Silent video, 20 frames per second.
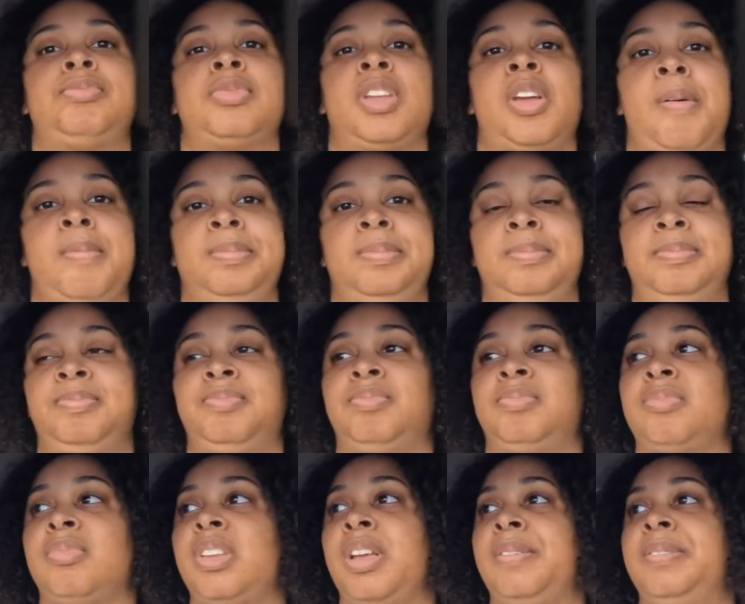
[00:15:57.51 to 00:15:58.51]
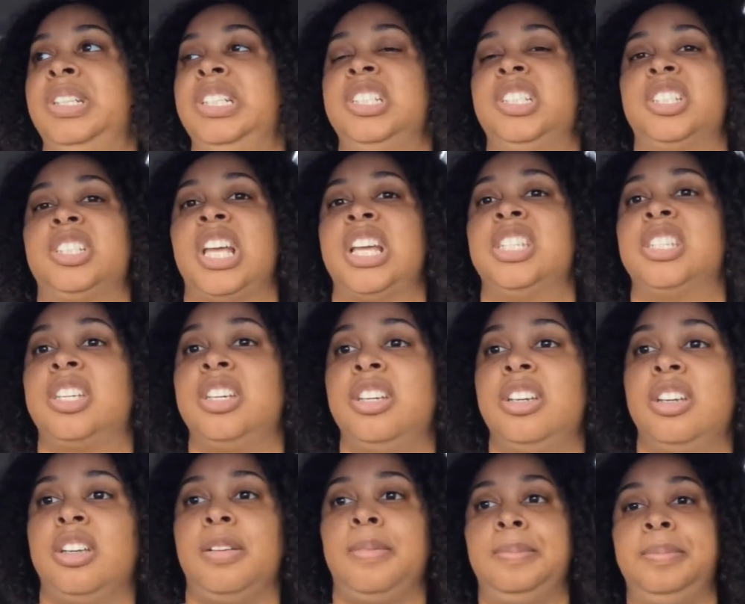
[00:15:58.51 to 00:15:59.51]
I don't It just know. tastes
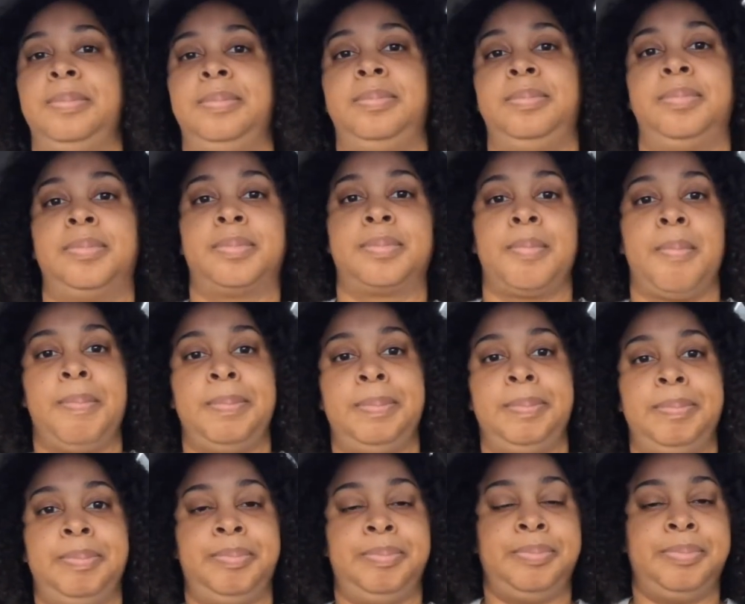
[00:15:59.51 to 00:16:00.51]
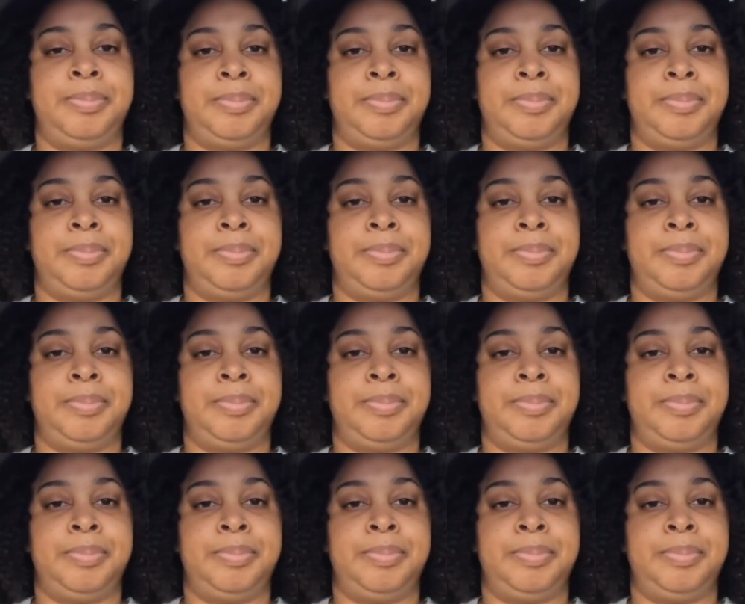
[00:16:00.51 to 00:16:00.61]
good. No, I